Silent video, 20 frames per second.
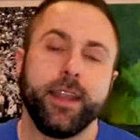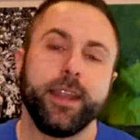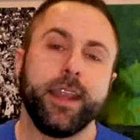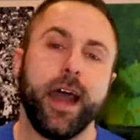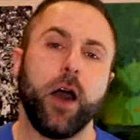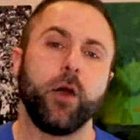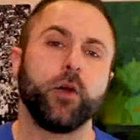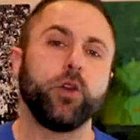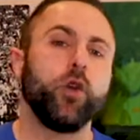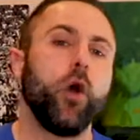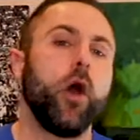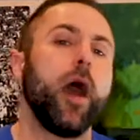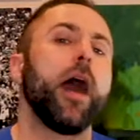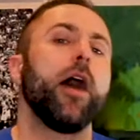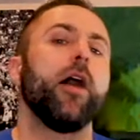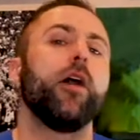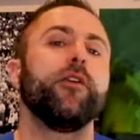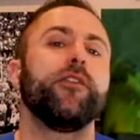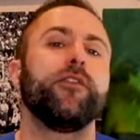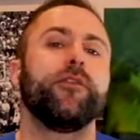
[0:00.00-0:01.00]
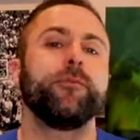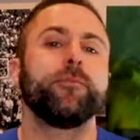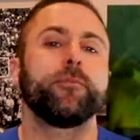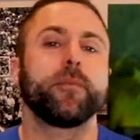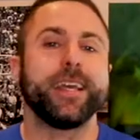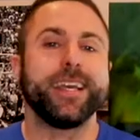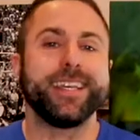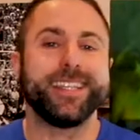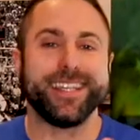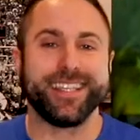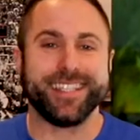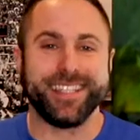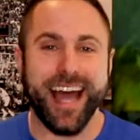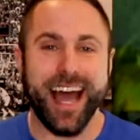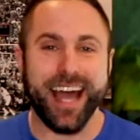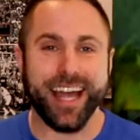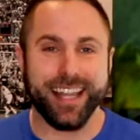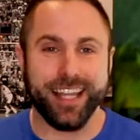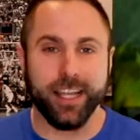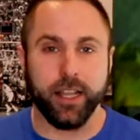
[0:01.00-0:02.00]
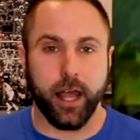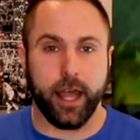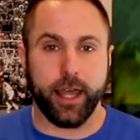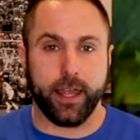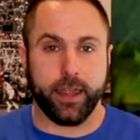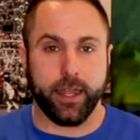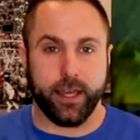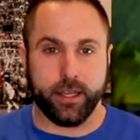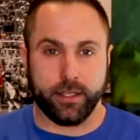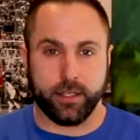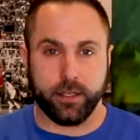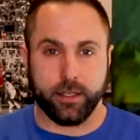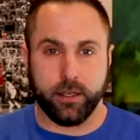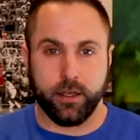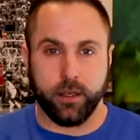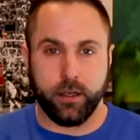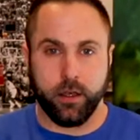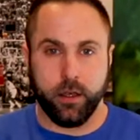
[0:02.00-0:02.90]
Now, your health is exactly like this.